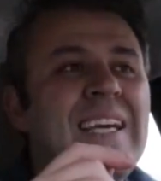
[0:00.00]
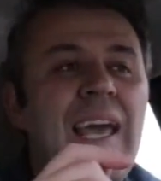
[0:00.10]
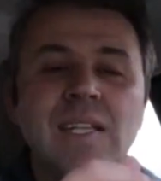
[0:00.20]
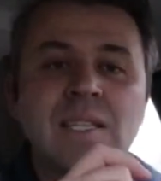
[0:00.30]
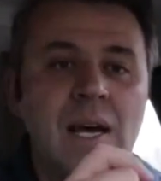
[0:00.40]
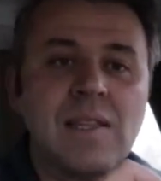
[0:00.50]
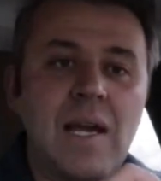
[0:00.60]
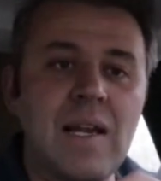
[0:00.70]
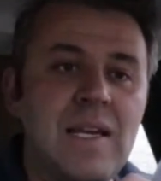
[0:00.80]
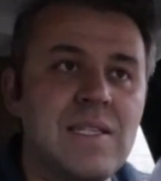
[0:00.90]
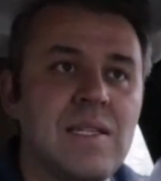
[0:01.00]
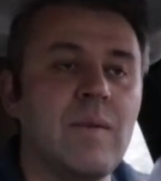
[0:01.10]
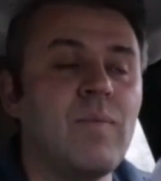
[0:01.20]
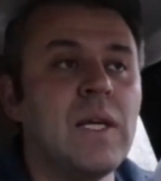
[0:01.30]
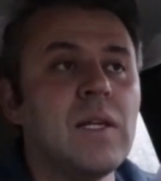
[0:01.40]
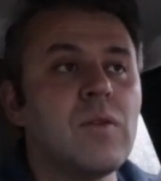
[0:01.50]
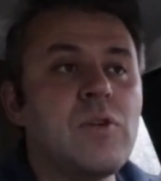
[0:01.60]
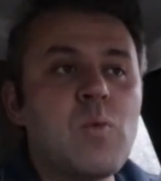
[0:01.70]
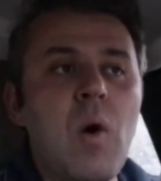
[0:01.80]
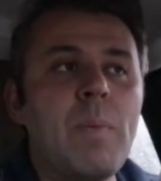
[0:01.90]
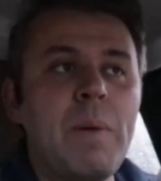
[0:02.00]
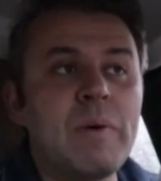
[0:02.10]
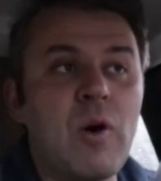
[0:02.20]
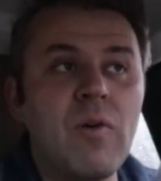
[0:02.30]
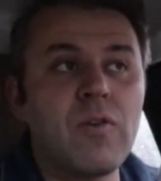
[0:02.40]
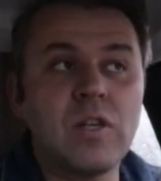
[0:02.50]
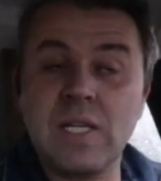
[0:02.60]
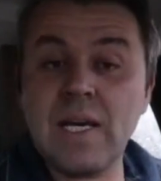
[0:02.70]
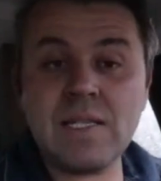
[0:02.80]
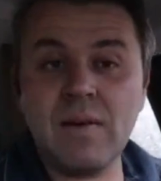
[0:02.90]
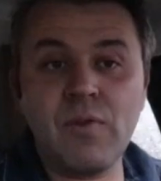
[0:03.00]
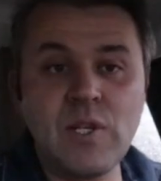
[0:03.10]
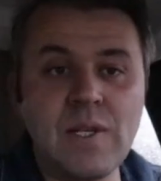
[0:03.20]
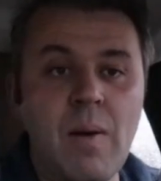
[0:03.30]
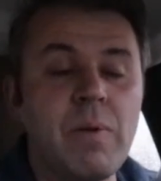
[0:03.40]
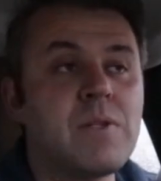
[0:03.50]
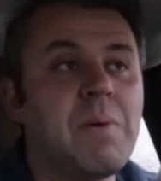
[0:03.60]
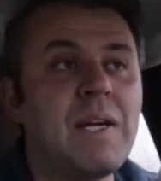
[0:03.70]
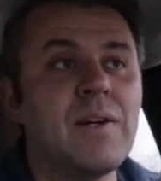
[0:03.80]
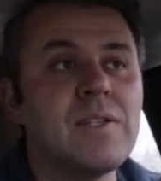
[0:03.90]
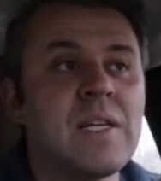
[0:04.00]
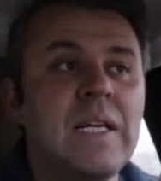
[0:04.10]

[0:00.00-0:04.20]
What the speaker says: It's not that easy. The reason why people go for Tesla, for example, is because